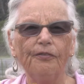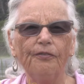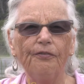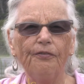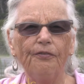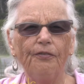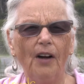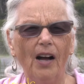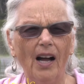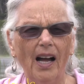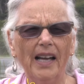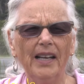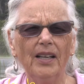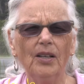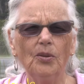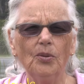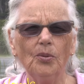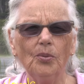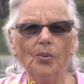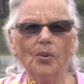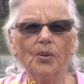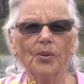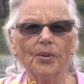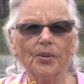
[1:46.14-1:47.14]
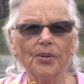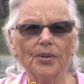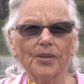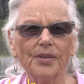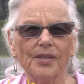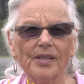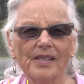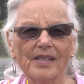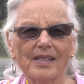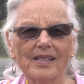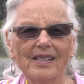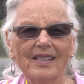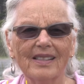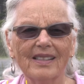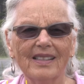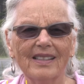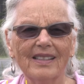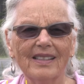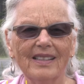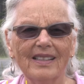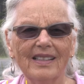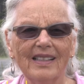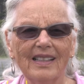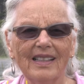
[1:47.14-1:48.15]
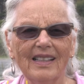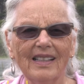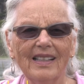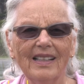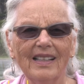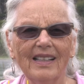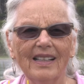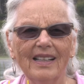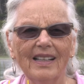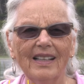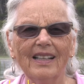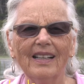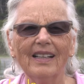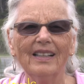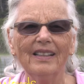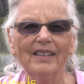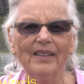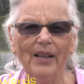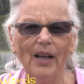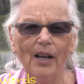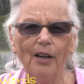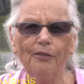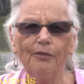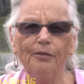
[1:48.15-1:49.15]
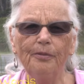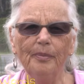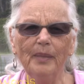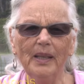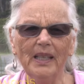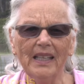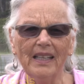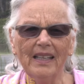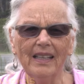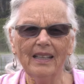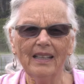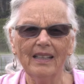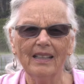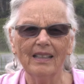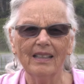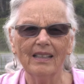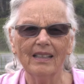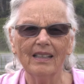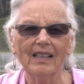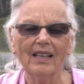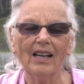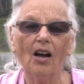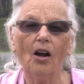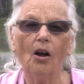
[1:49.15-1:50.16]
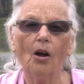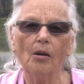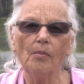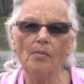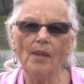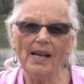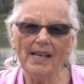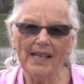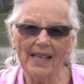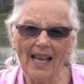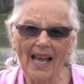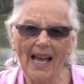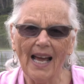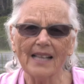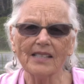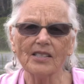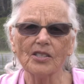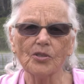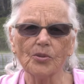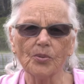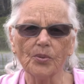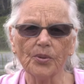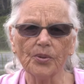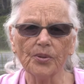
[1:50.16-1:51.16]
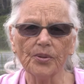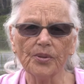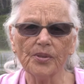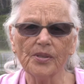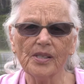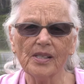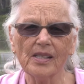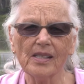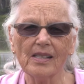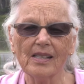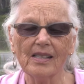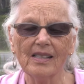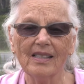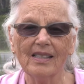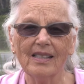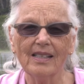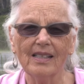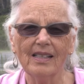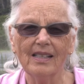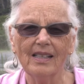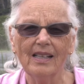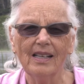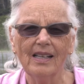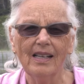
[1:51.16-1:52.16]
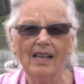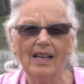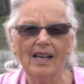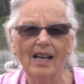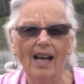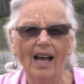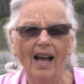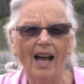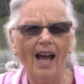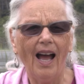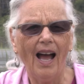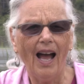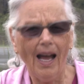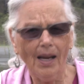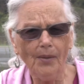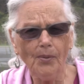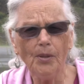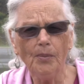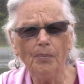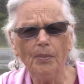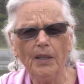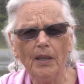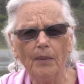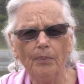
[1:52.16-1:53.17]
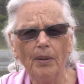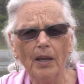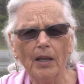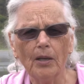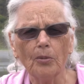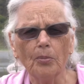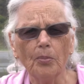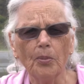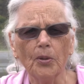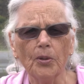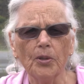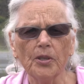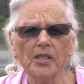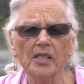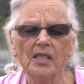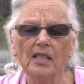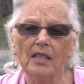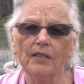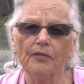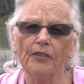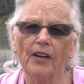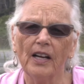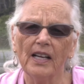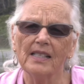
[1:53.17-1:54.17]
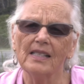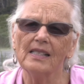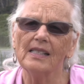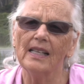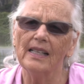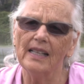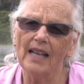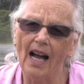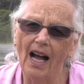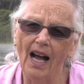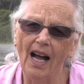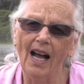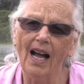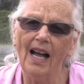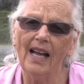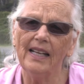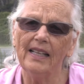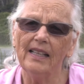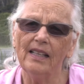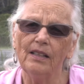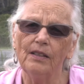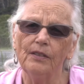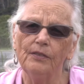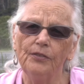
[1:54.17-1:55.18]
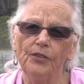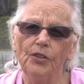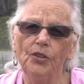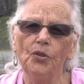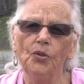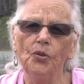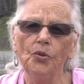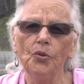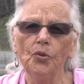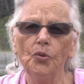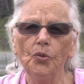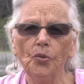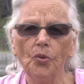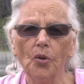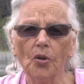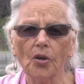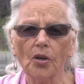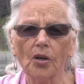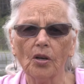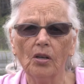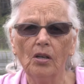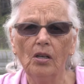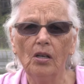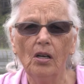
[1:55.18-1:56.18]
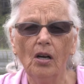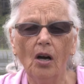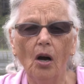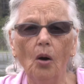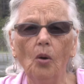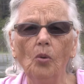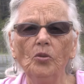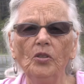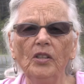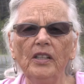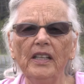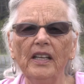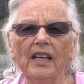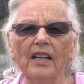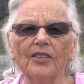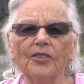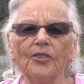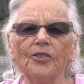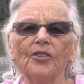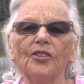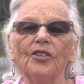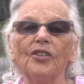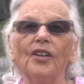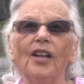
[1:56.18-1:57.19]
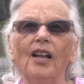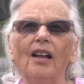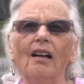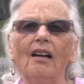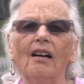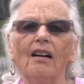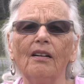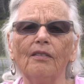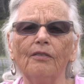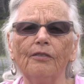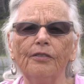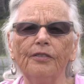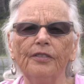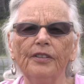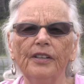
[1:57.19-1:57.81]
Final words. Love me are my last words. I would be a better person if I said I love you or only uttered love.